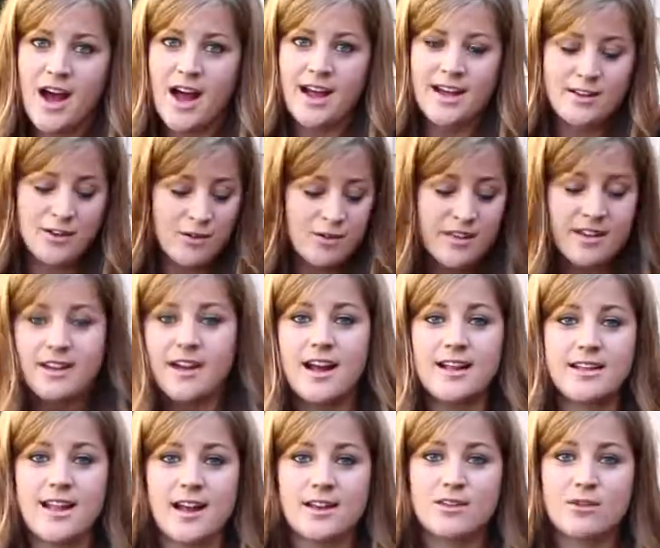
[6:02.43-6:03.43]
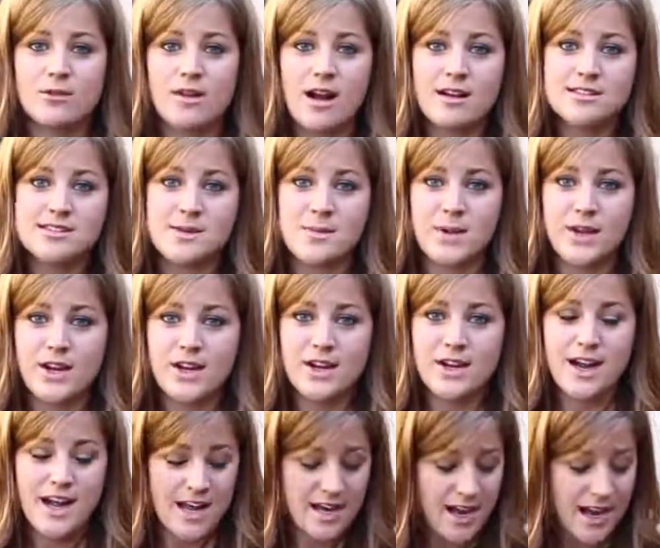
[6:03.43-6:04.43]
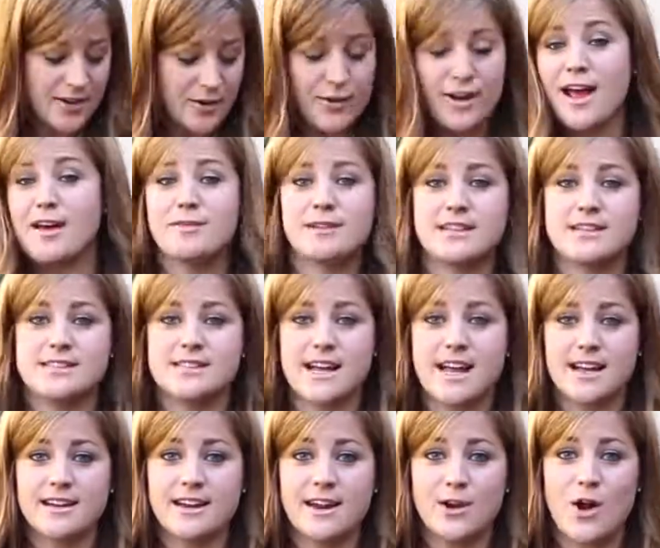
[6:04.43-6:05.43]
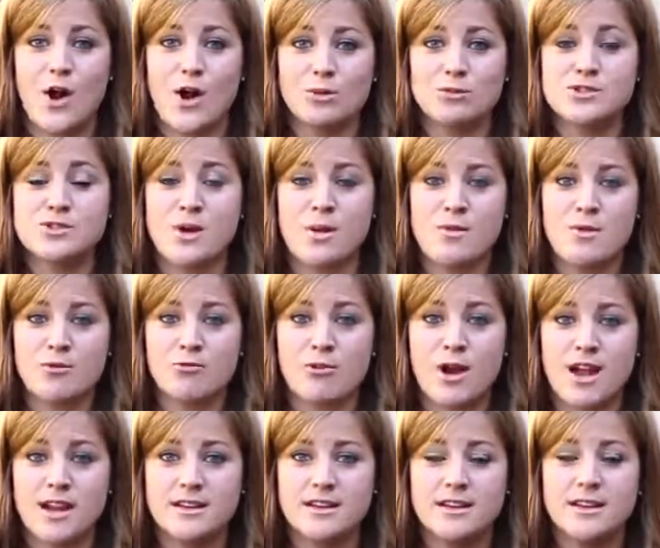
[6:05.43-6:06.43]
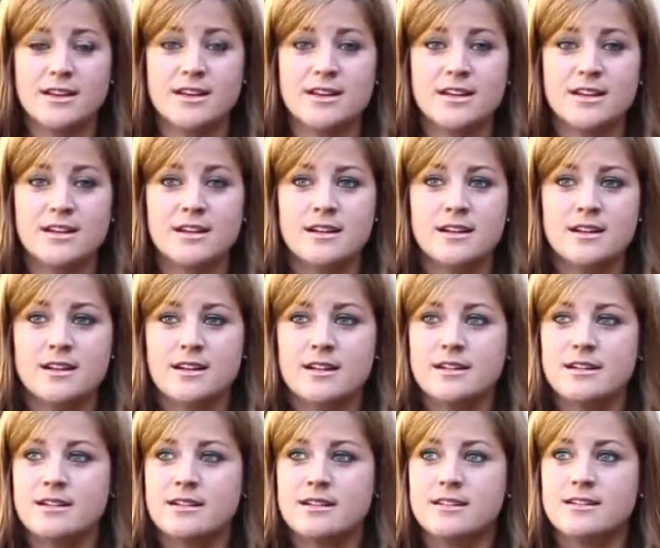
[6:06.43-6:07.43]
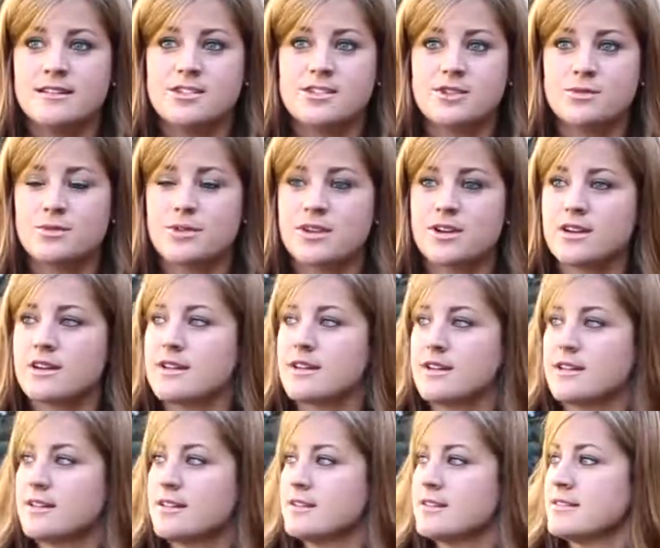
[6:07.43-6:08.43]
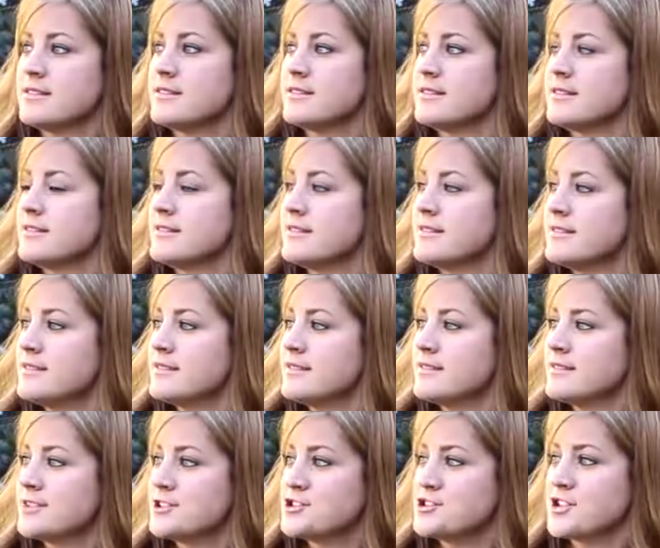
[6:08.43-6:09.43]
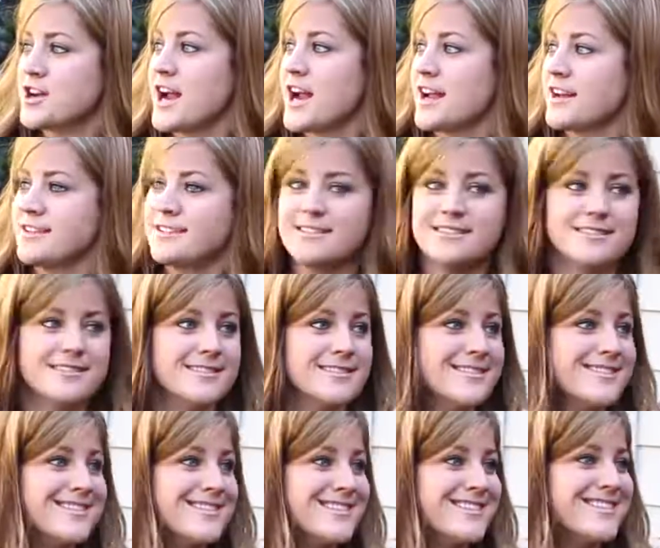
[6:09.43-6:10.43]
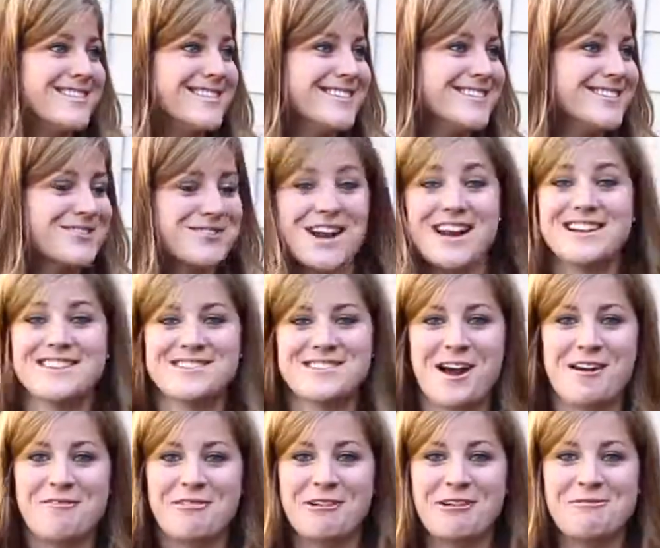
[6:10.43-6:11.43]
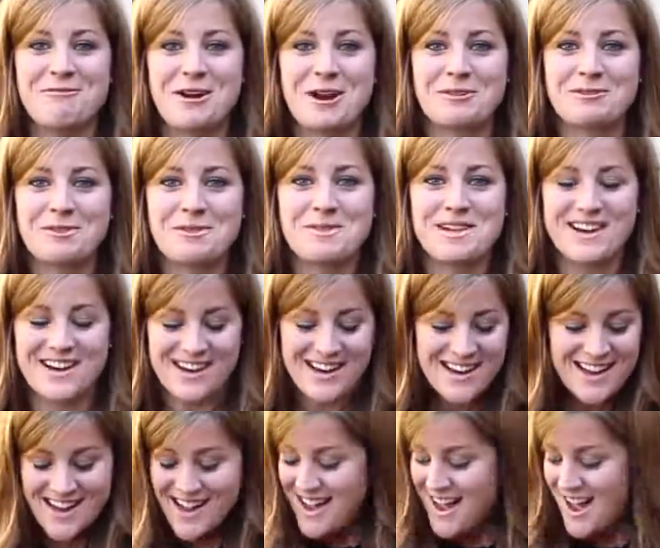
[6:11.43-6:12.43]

I don't think I like the rocks up here and I don't have any sand at home, so I'm gonna run to work. The train is not very far from here.